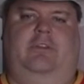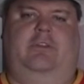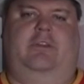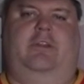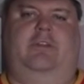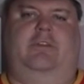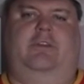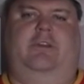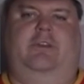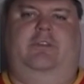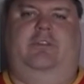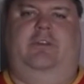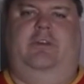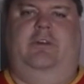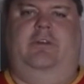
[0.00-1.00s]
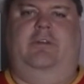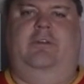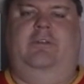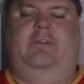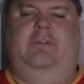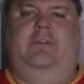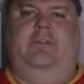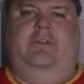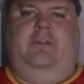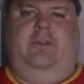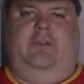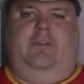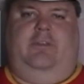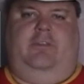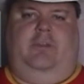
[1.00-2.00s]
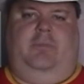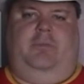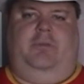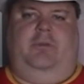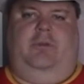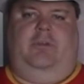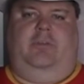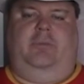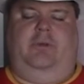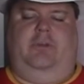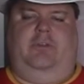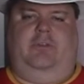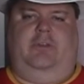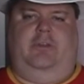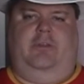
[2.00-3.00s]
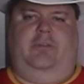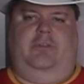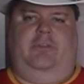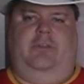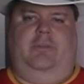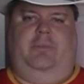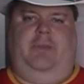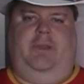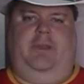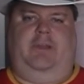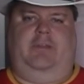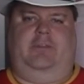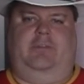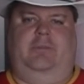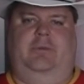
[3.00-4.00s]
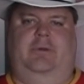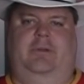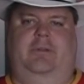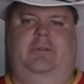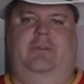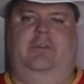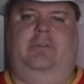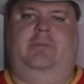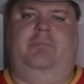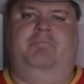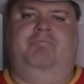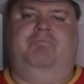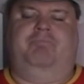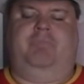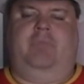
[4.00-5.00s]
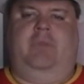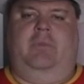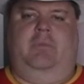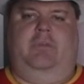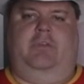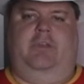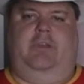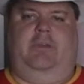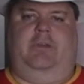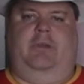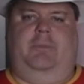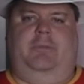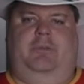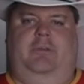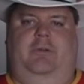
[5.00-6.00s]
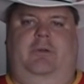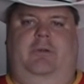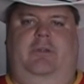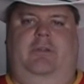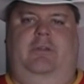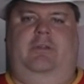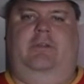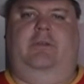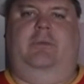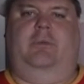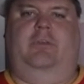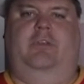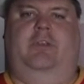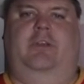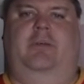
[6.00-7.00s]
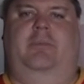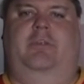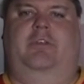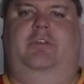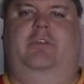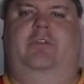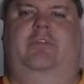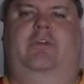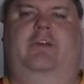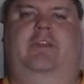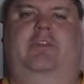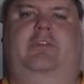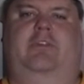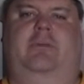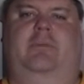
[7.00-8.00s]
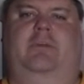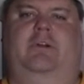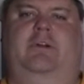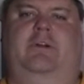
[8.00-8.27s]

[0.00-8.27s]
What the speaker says: that I share in this episode, as well as others in the past. Well, in this particular episode, it was hit or miss to find some